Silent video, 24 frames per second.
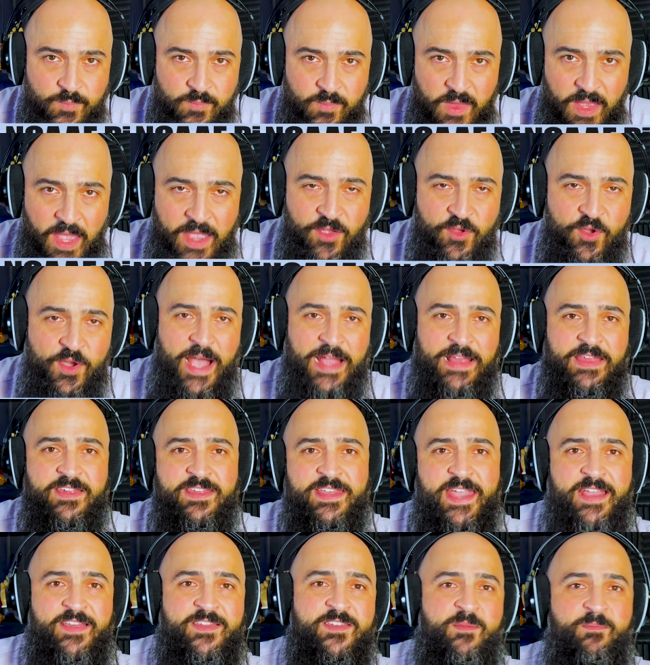And you got
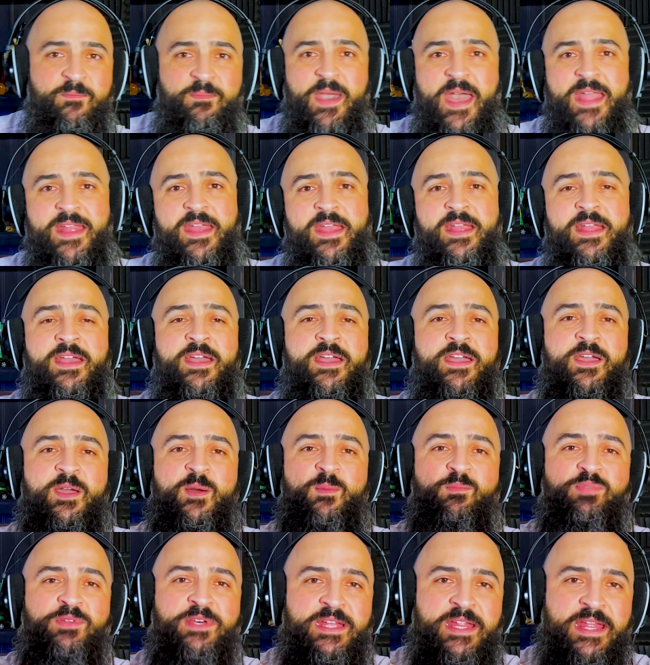Stetson Bennett
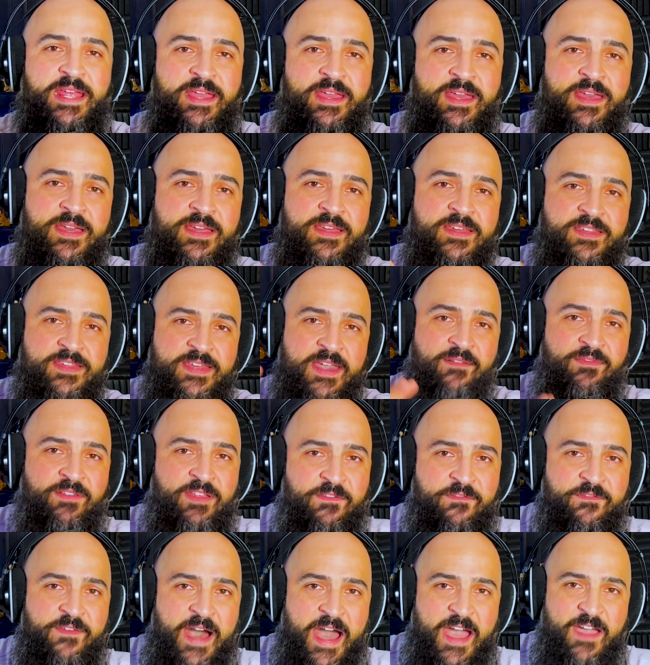completing
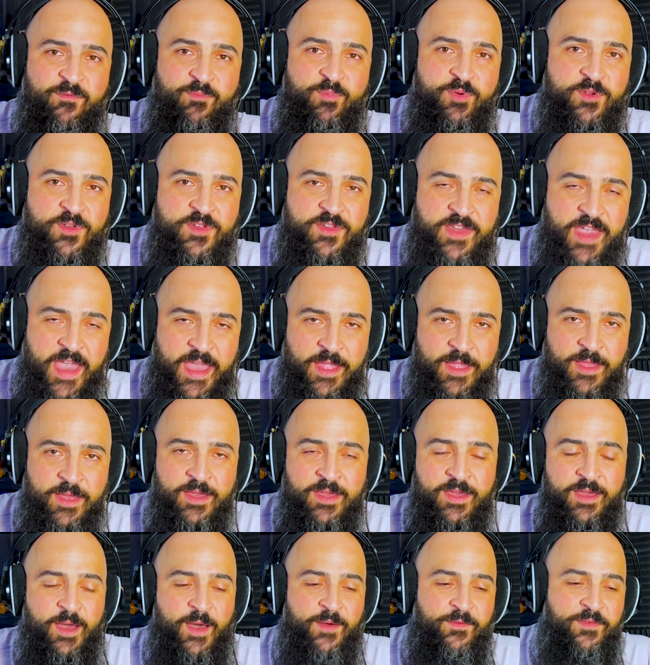seventy-five percent
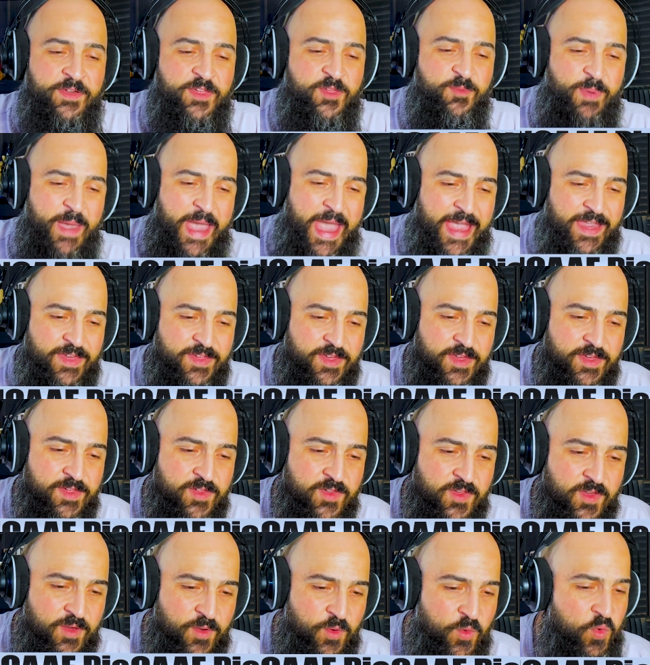of his
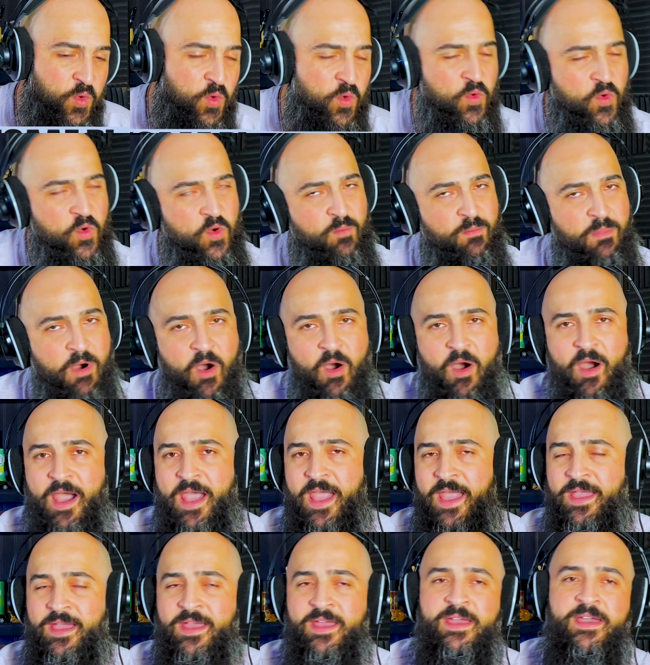passes. Whoo,
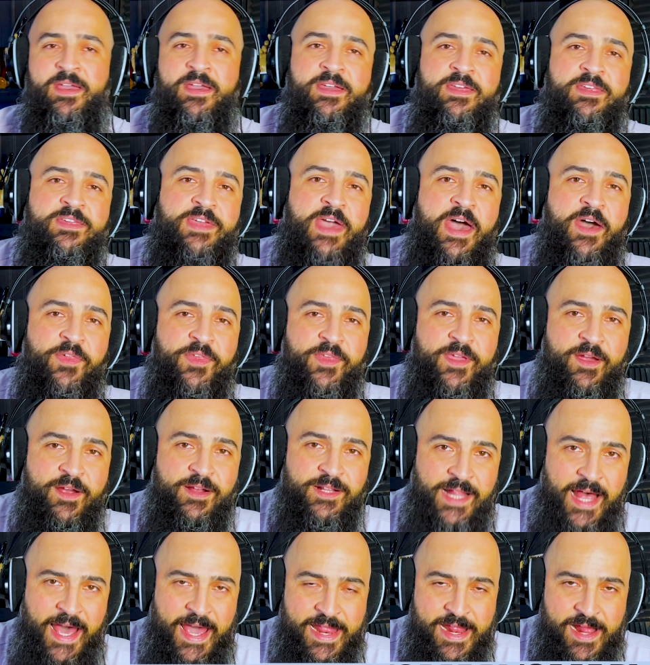boy! South
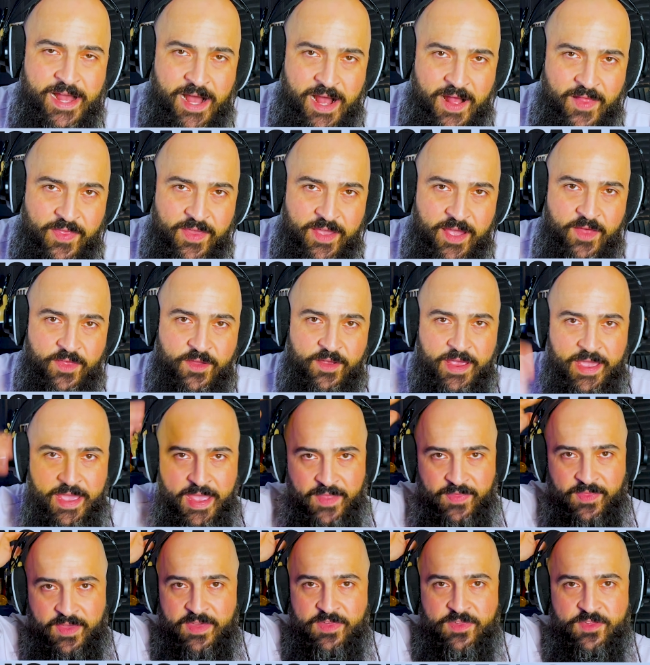Carolina, on the other
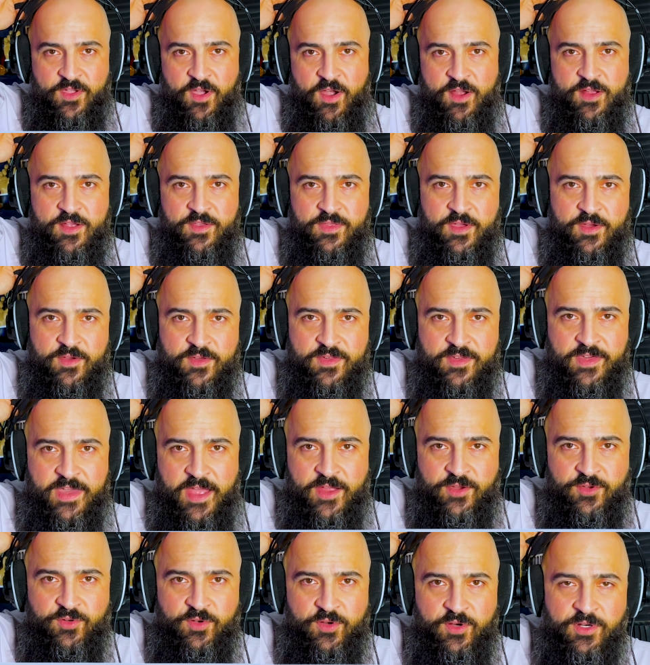hand, they started their
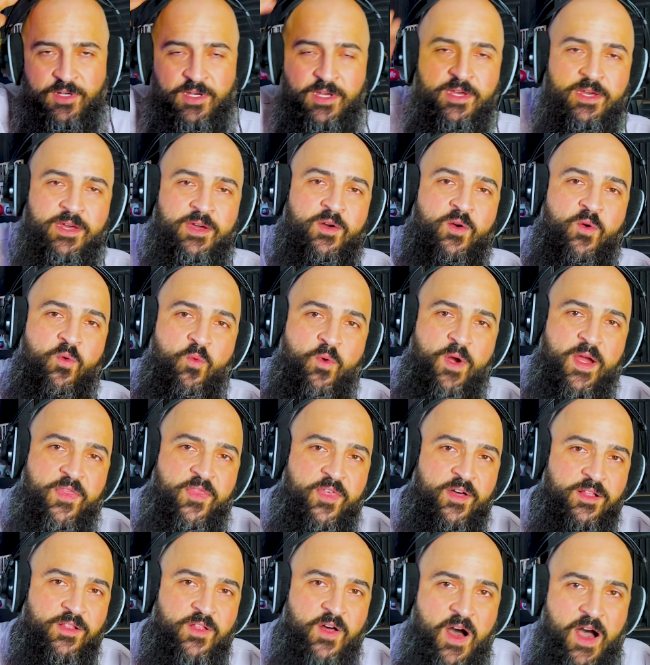schedule with
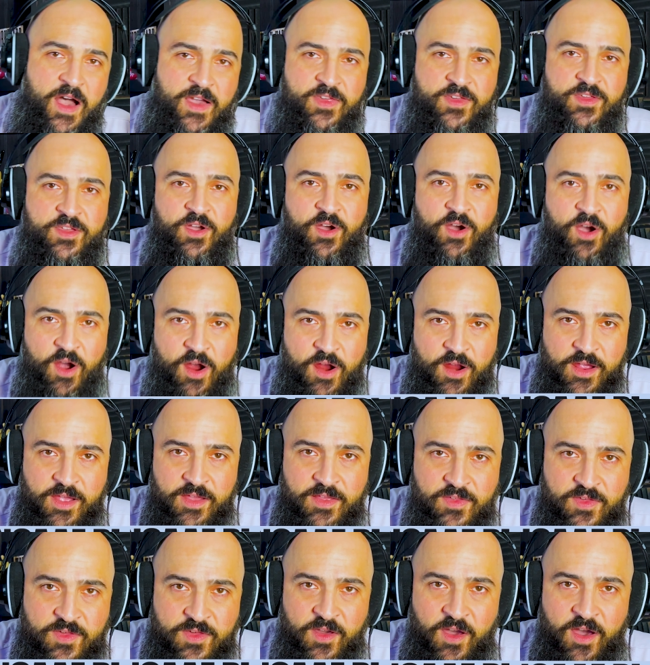a loss to
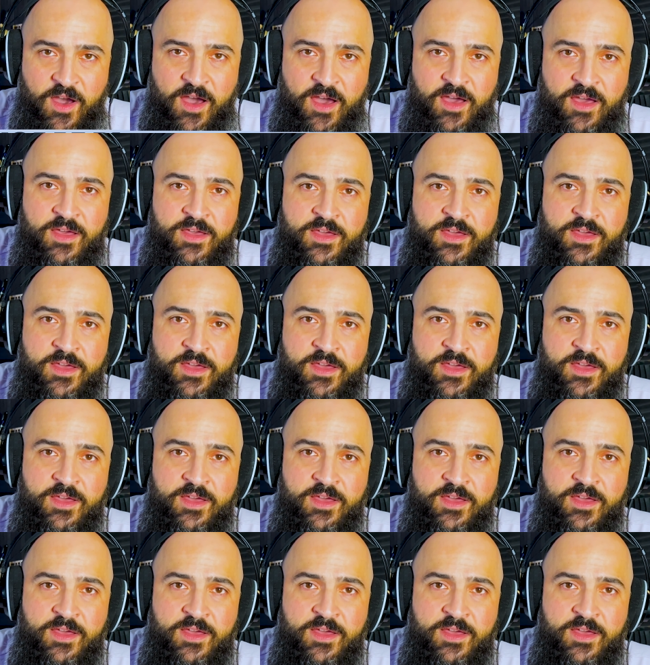Arkansas,